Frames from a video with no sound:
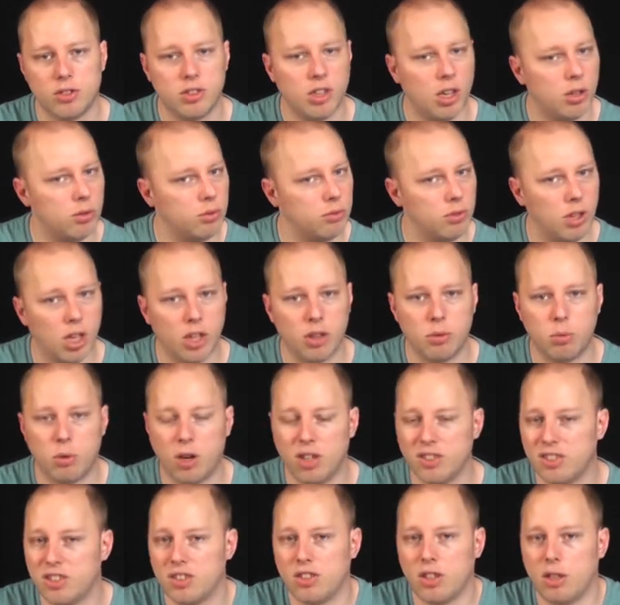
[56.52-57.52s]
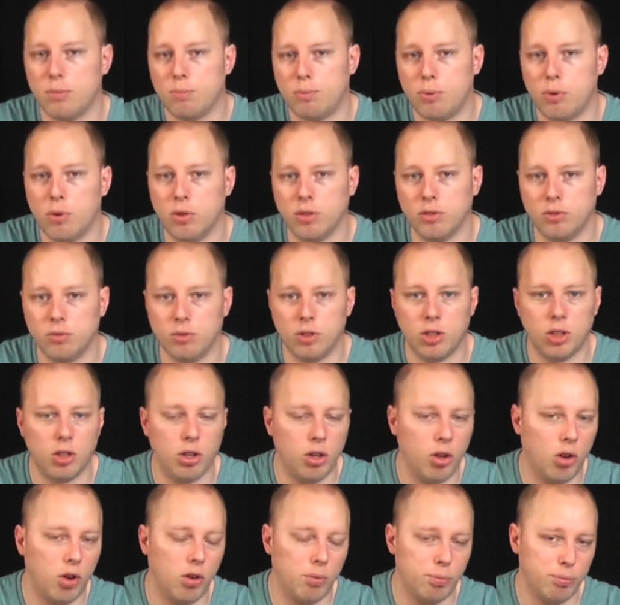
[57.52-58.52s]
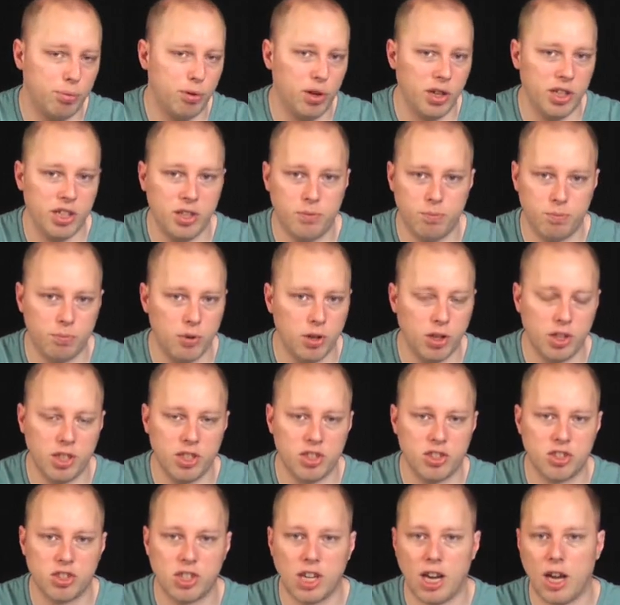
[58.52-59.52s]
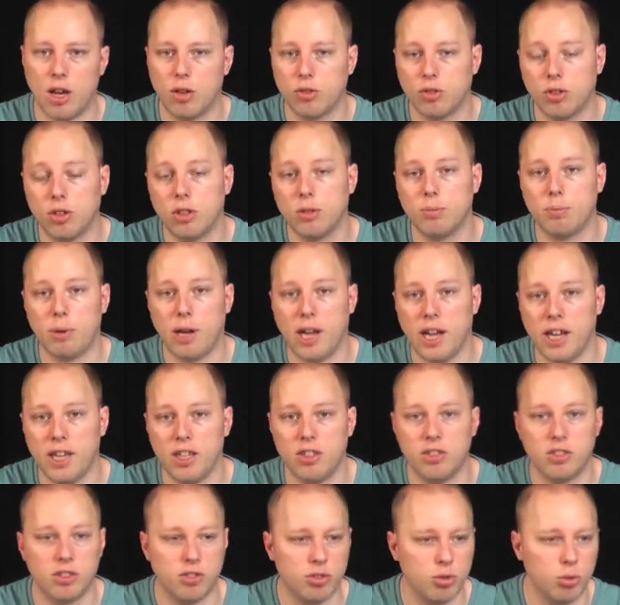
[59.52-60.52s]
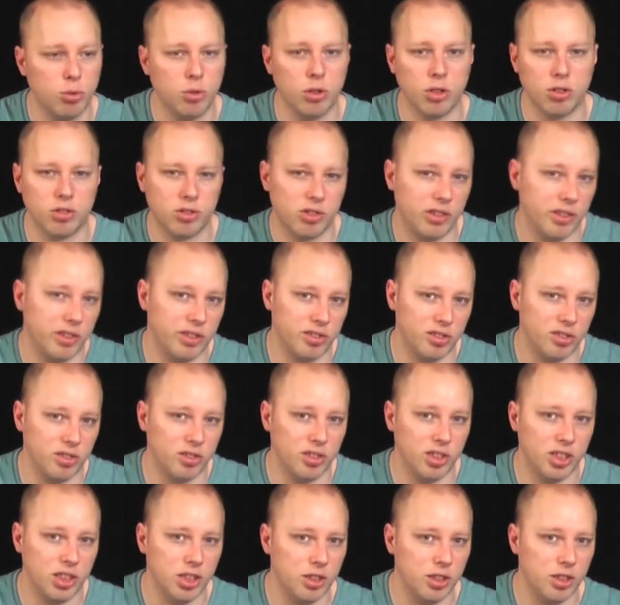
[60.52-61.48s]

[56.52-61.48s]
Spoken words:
So otherwise there's no point. We've got a lot of pretty looking scales on a page. It all looks nice and